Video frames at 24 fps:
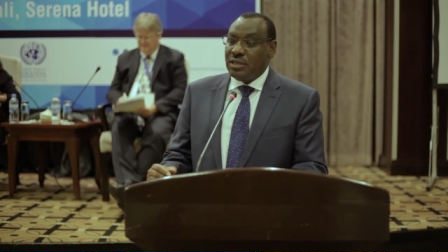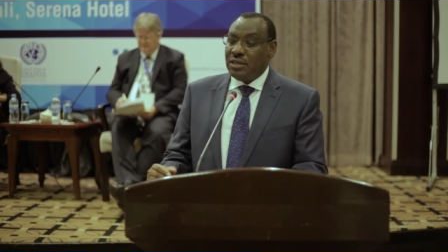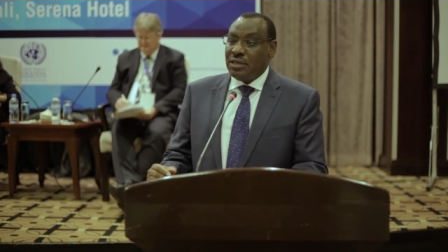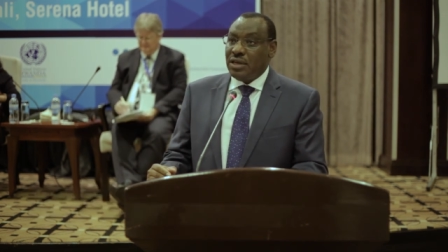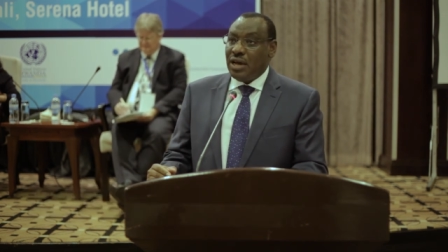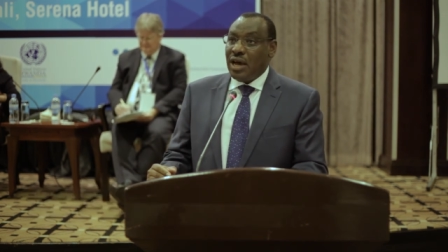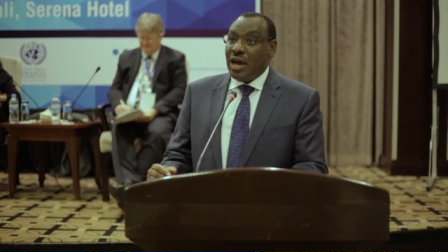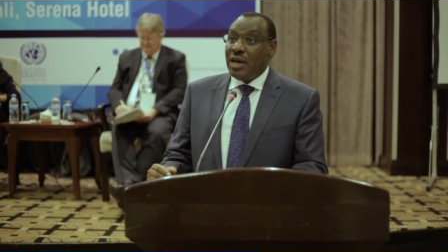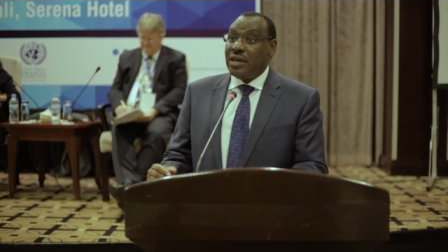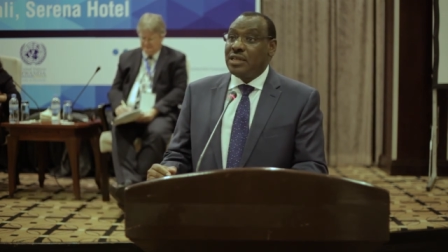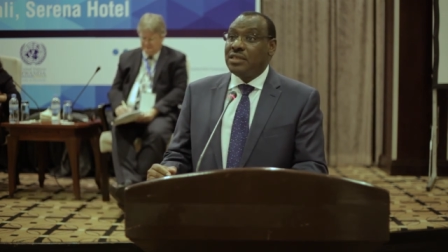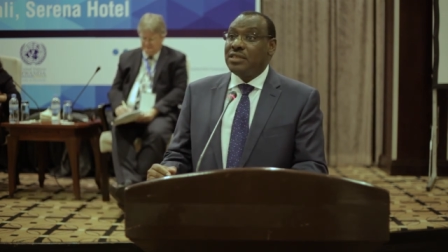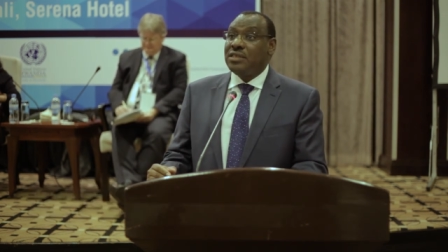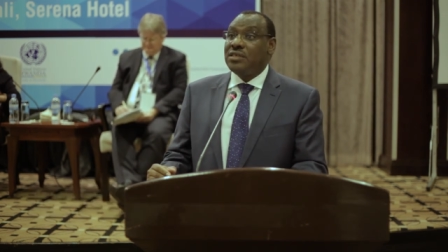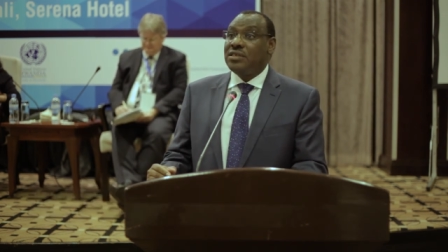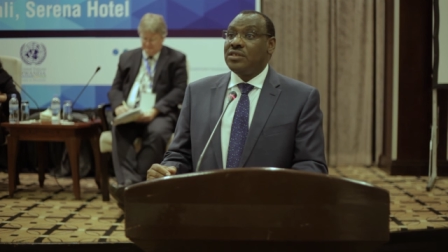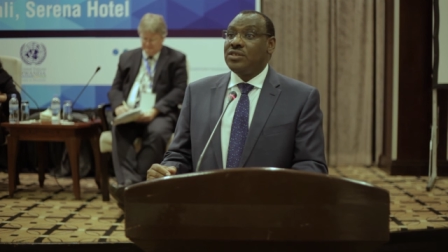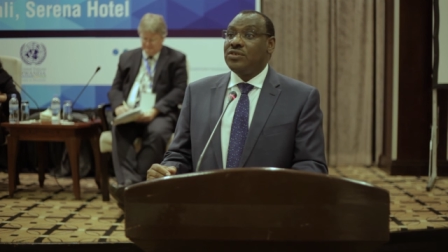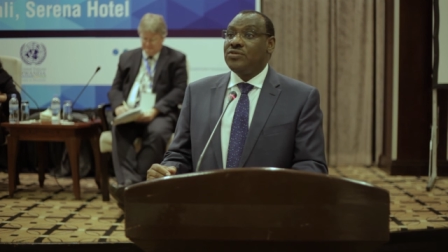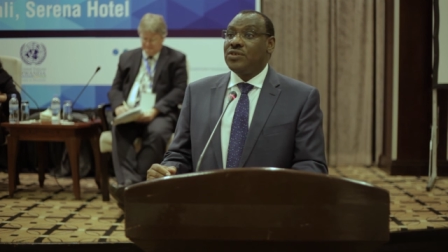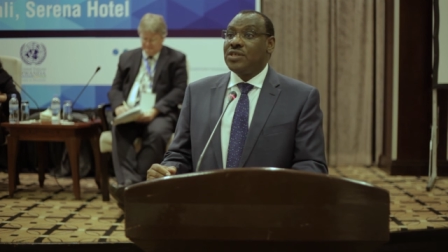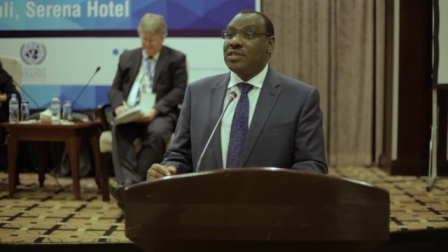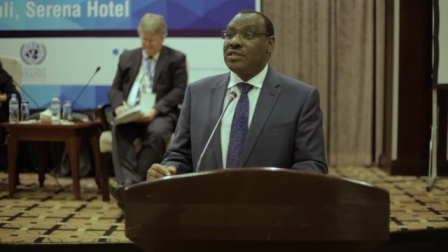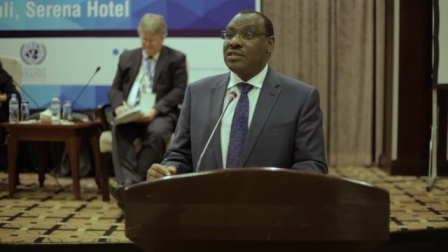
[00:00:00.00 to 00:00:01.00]
And it is
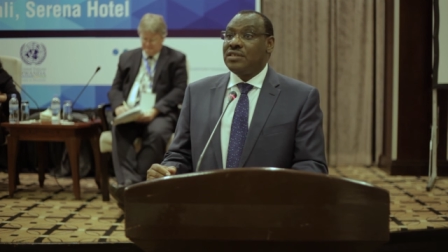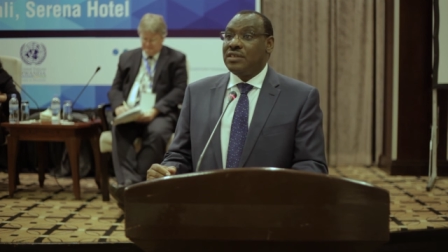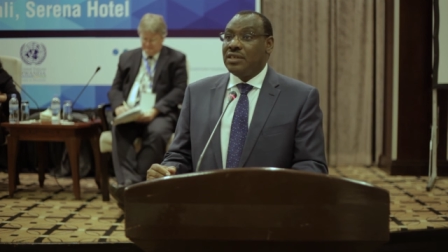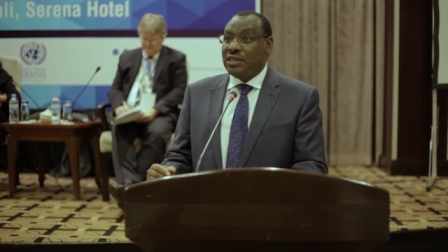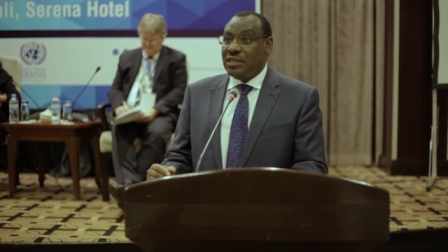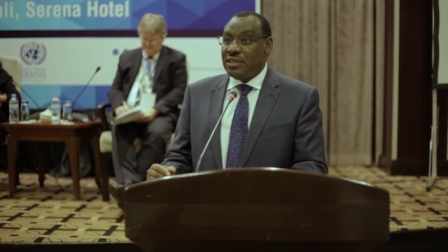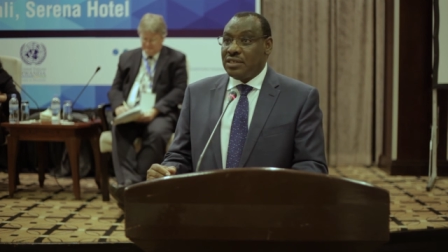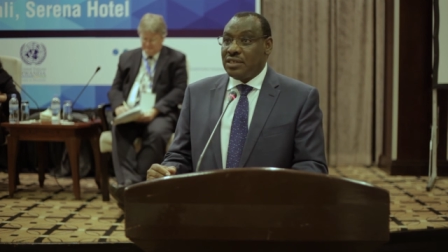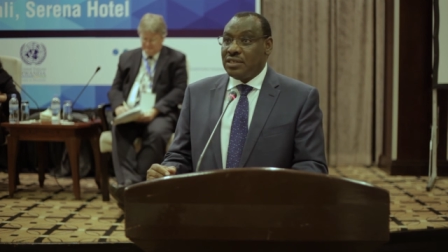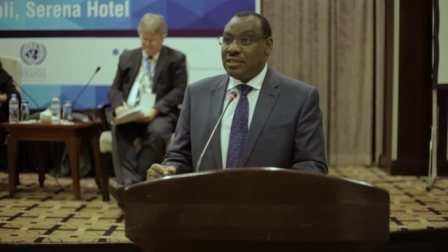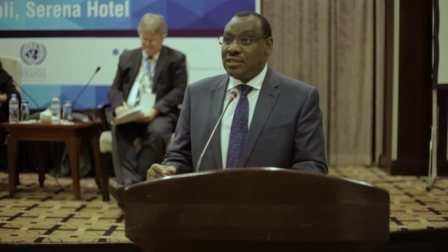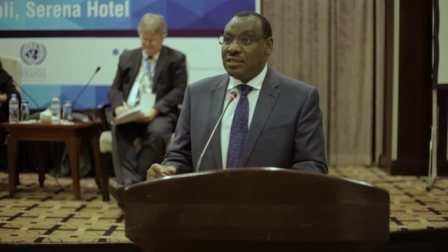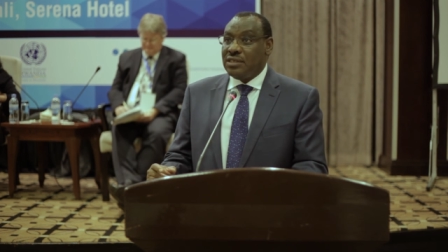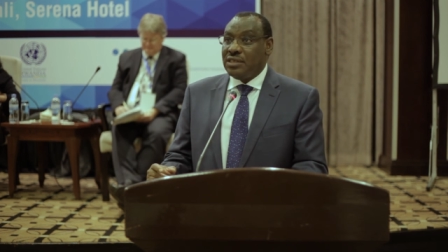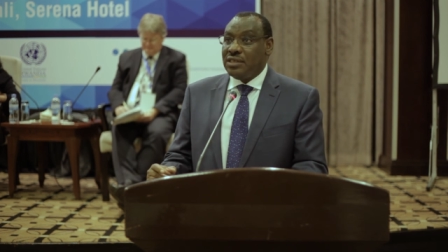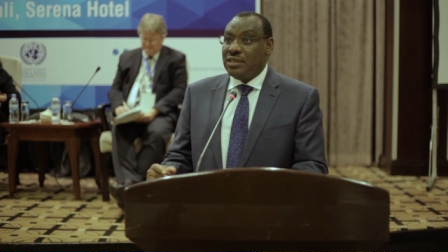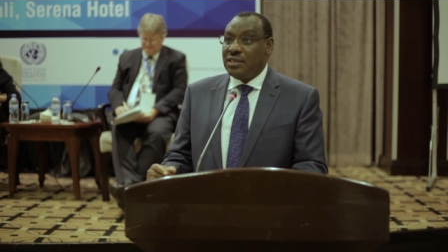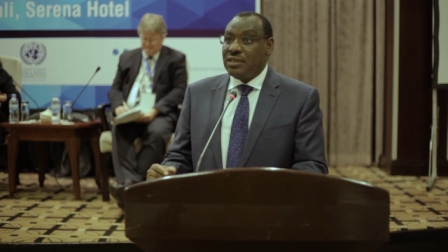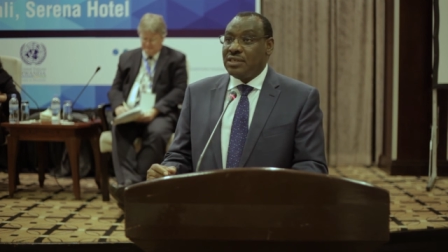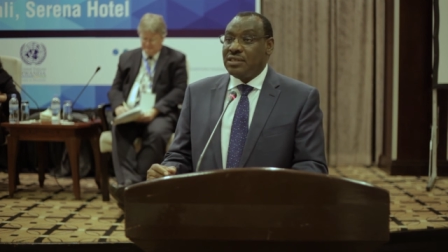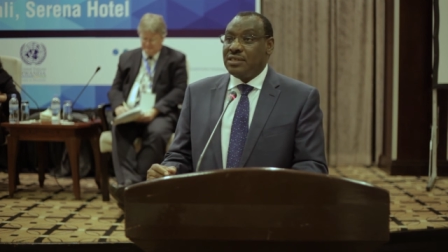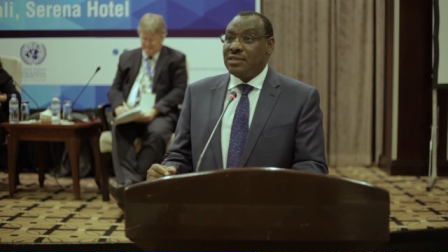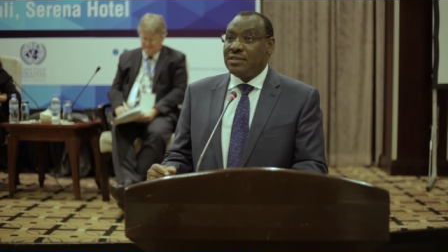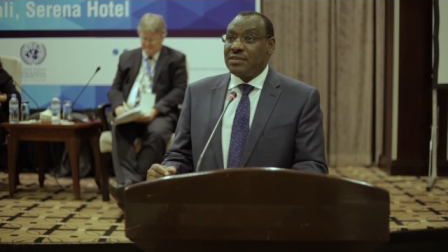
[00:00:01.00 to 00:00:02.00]
interestingly that
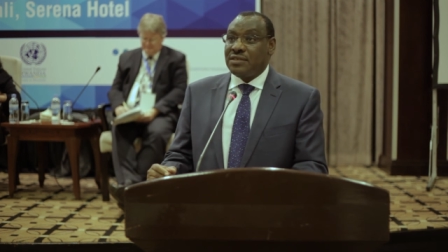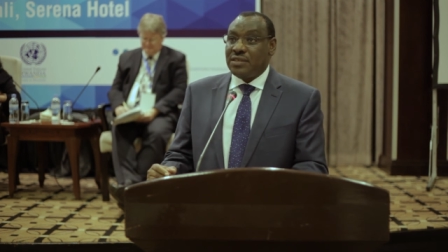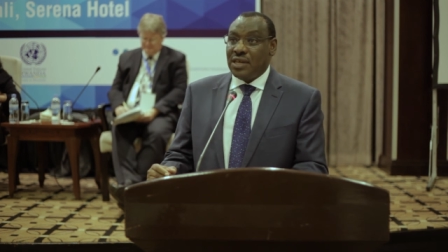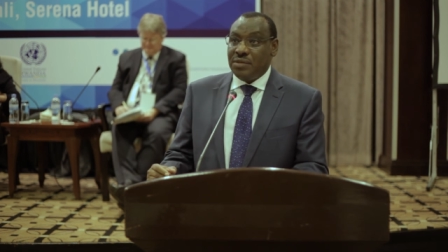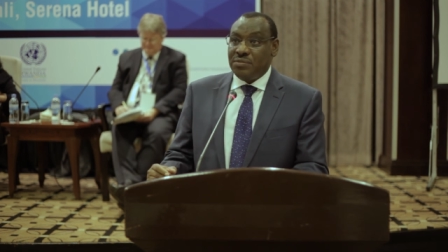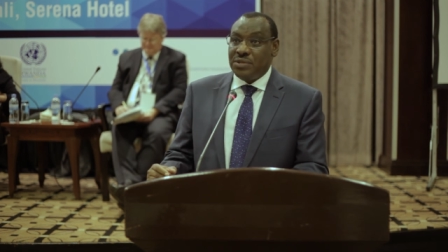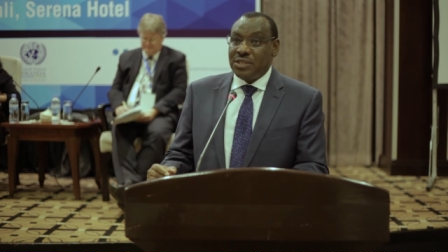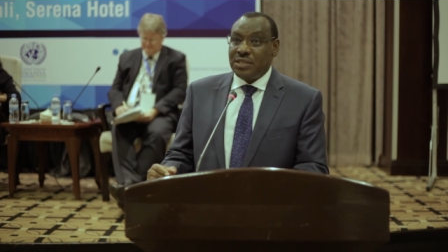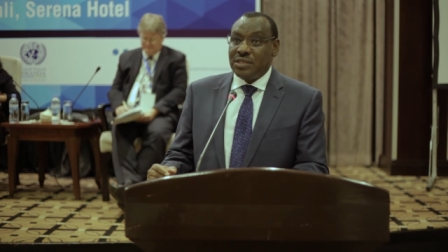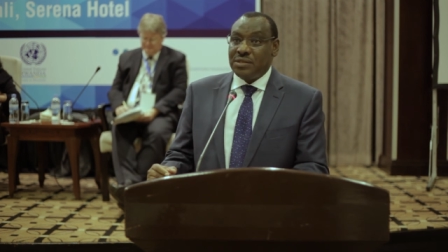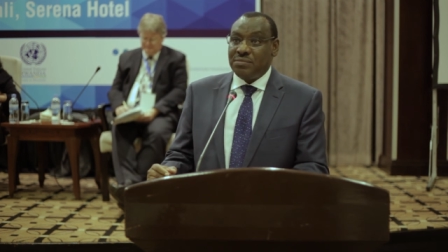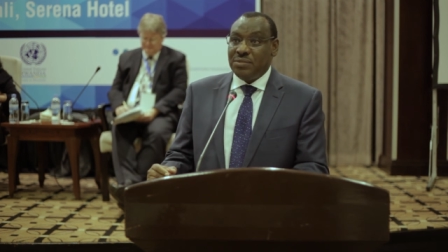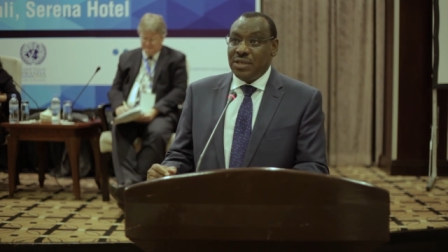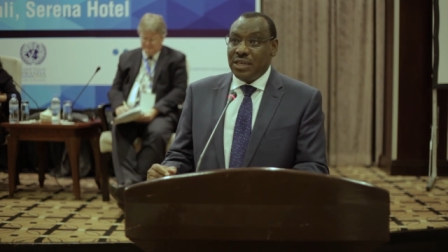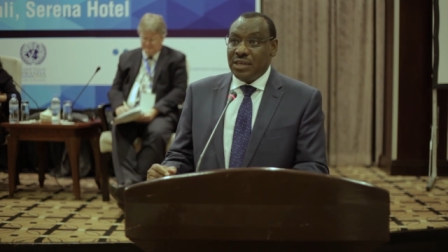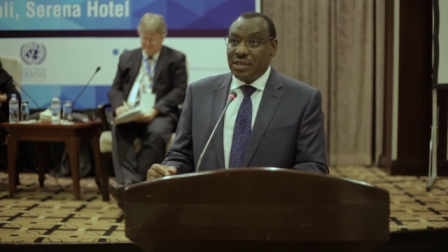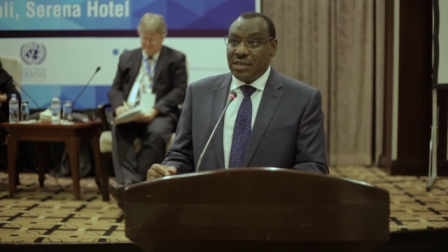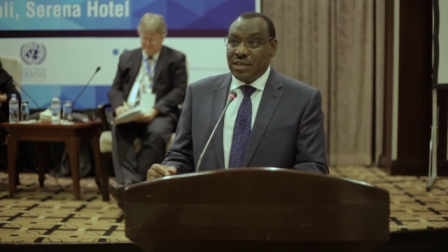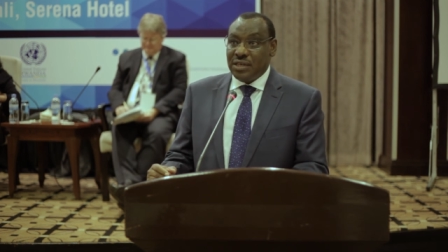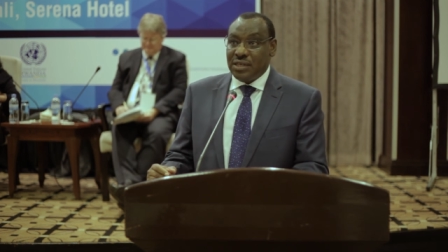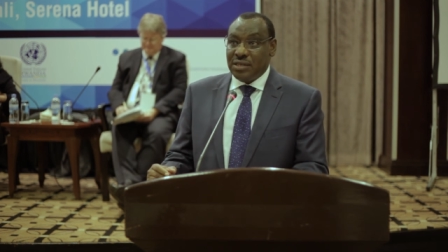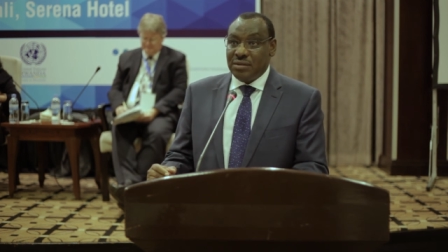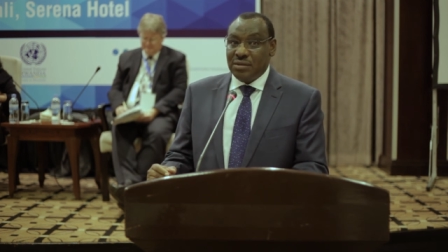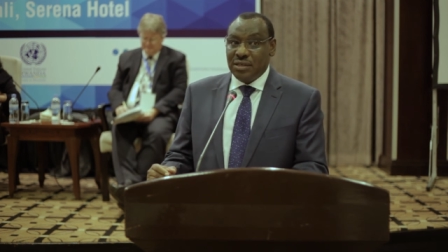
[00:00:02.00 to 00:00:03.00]
this time it is being
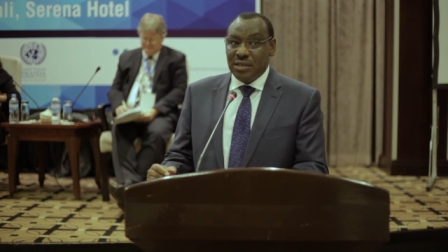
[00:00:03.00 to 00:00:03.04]
led